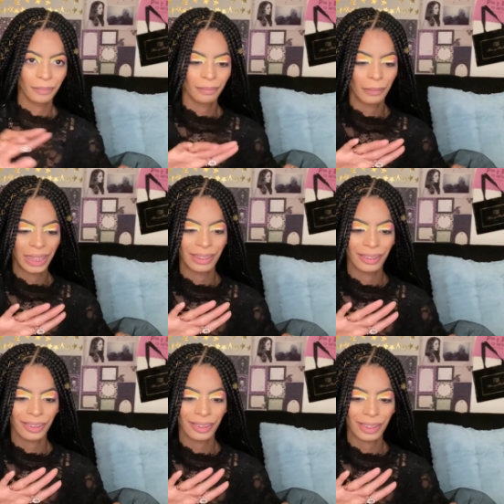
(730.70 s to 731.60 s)
My
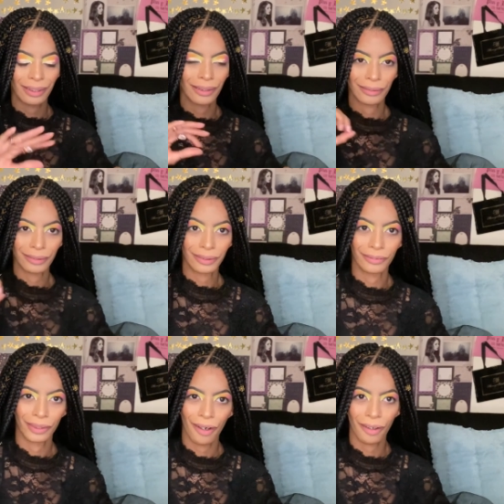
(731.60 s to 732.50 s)
nails are getting a little too
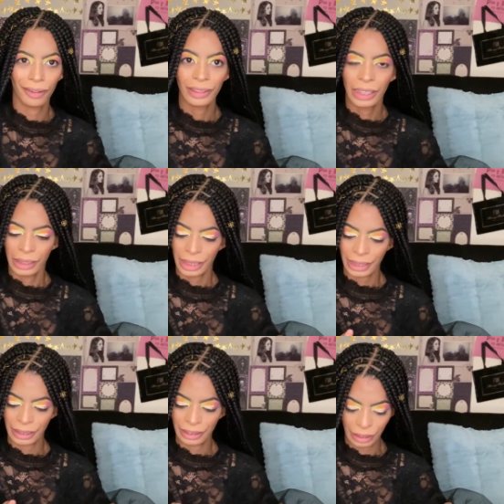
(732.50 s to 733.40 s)
long
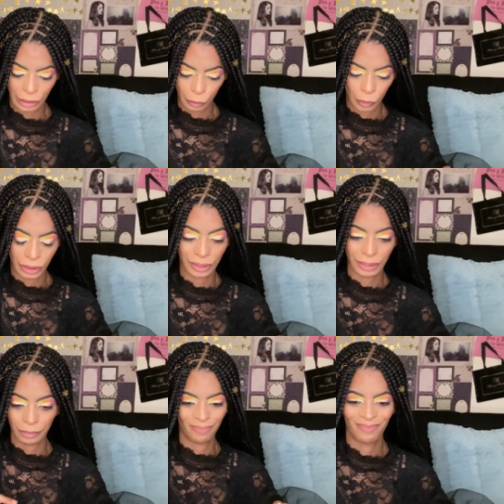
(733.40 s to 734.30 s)
and I don't want
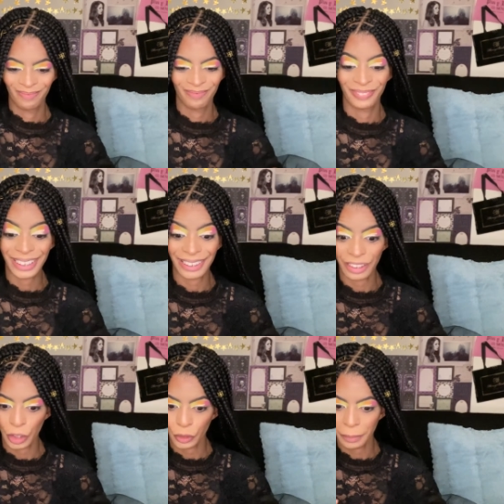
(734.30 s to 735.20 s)
to get it
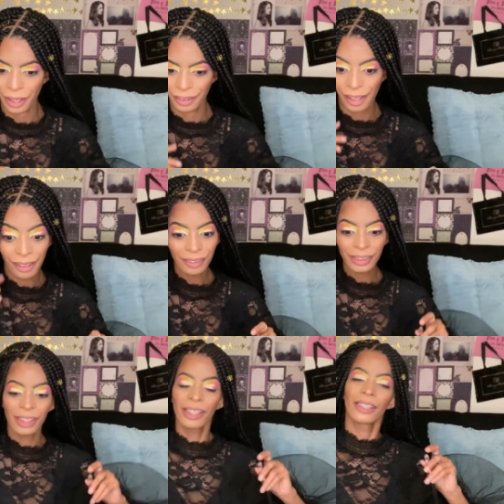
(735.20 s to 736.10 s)
under my nails,
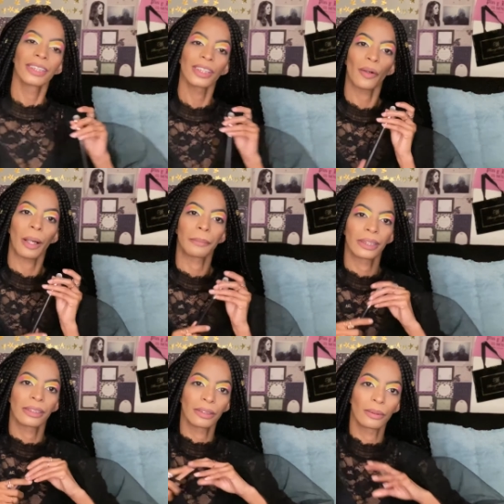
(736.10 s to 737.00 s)
so I'm
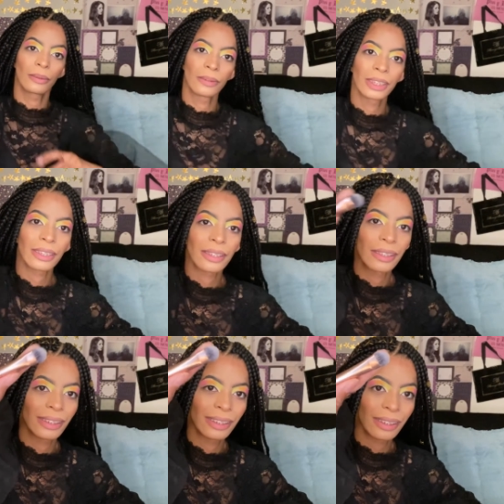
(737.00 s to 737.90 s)
gonna use
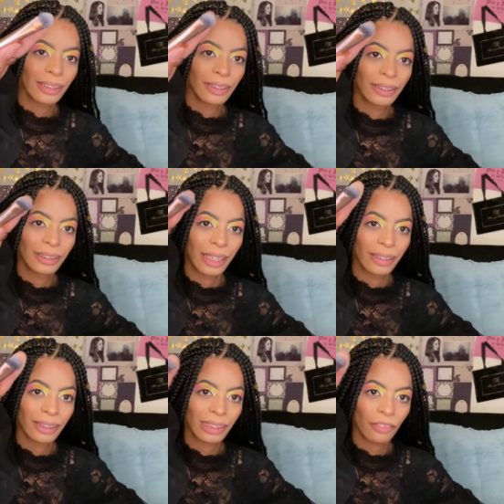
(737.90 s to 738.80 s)
this
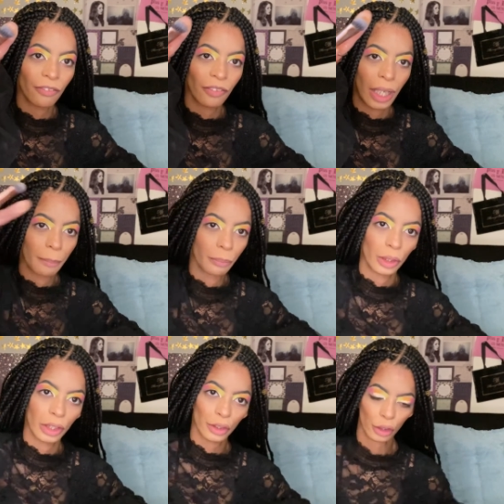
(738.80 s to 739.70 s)
dense flat
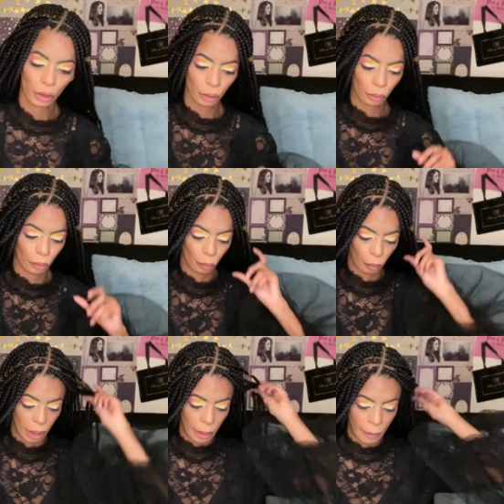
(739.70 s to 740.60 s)
brush to
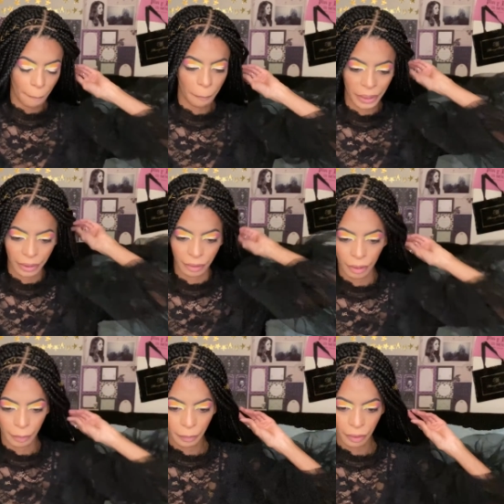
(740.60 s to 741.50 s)
pick
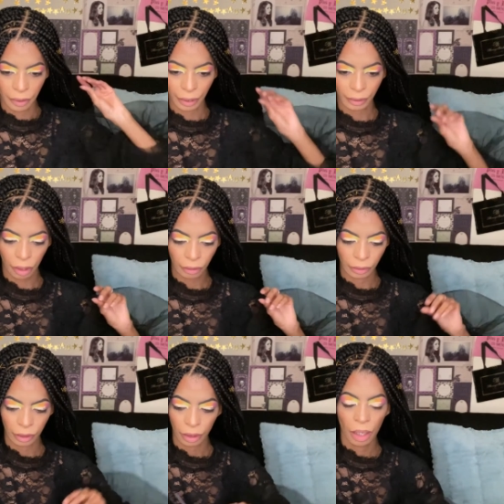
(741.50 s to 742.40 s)
up that
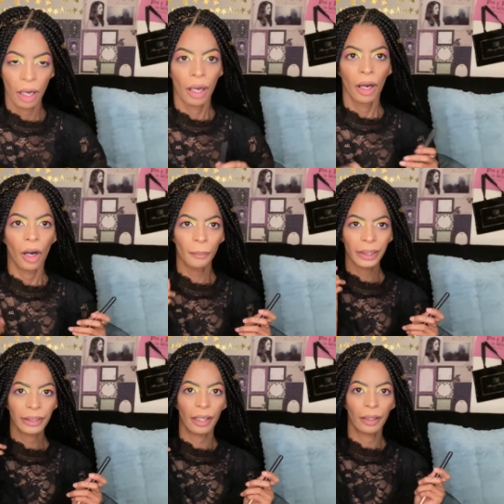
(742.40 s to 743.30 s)
color. Oh my
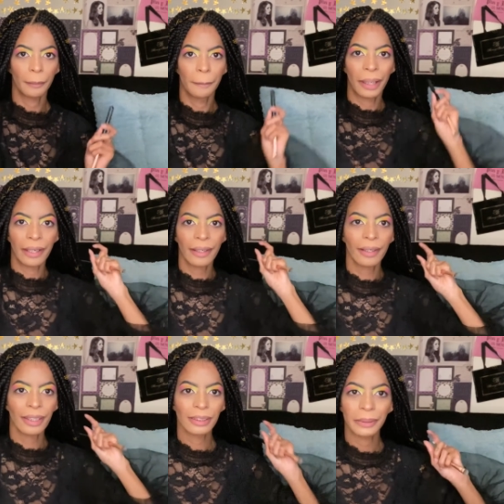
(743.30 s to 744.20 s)
god, my hair
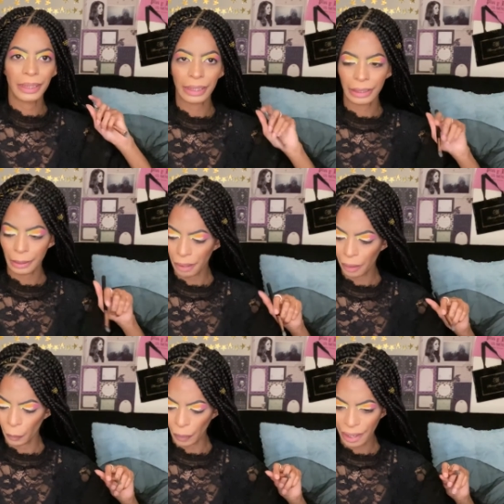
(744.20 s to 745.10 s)
has been getting in my
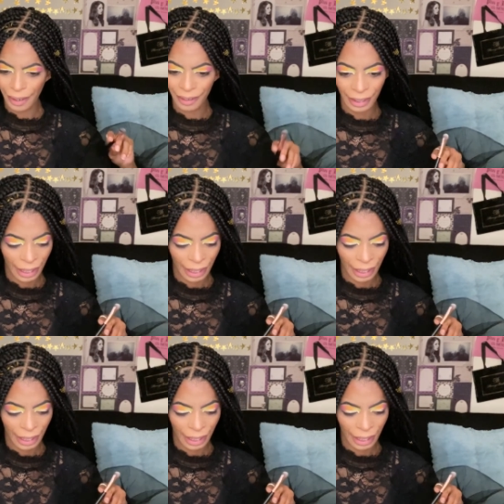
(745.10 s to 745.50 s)
way